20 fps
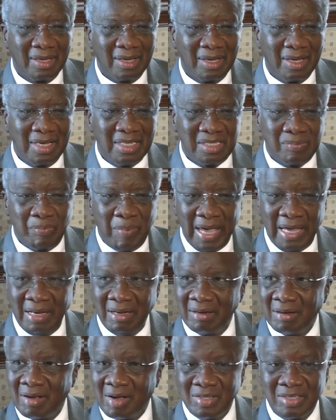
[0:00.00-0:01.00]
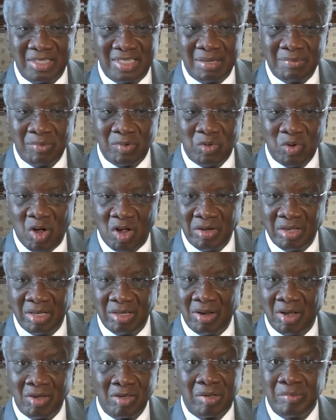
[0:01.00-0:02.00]
is spent on some chronic
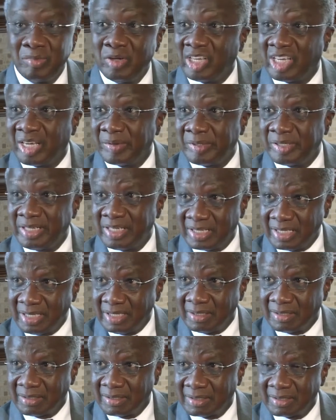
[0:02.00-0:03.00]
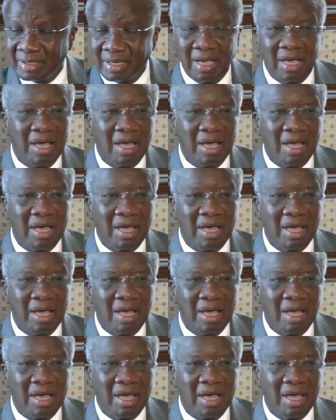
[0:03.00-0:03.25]
non-communicable disease.